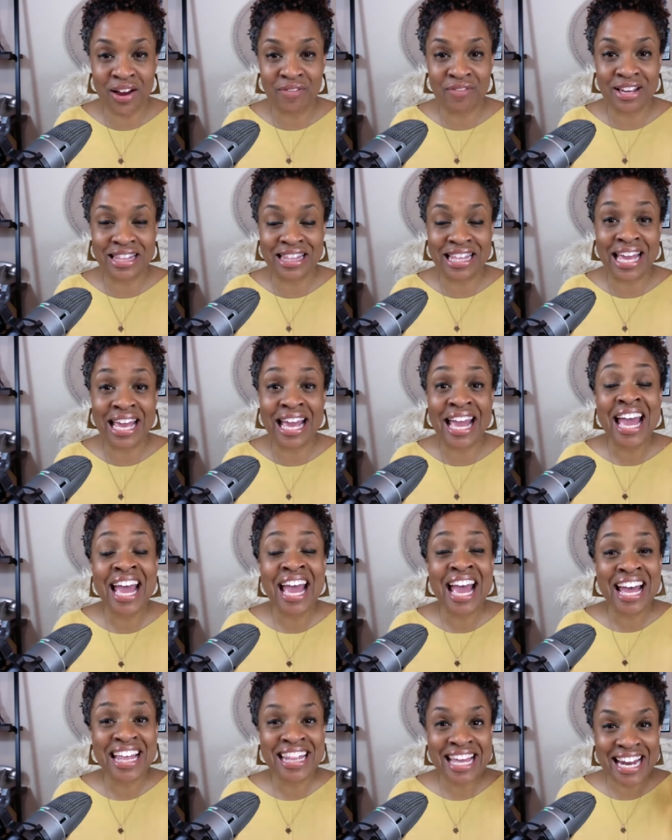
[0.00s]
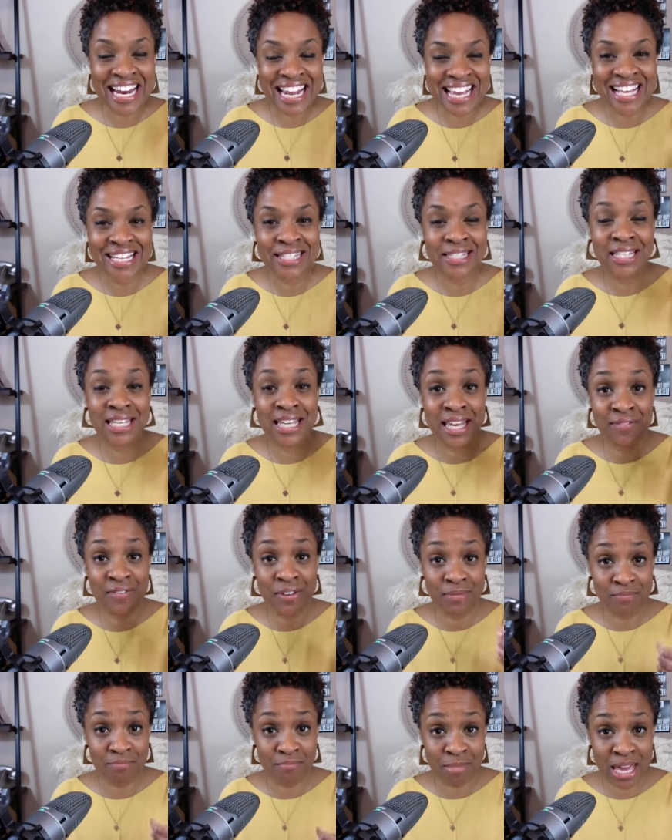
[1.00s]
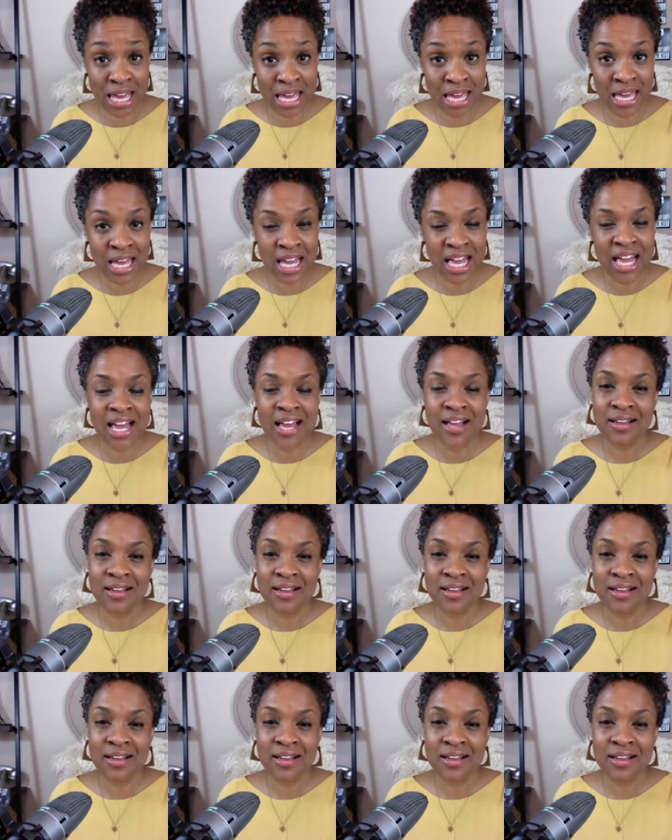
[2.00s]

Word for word: everything, and that he has given me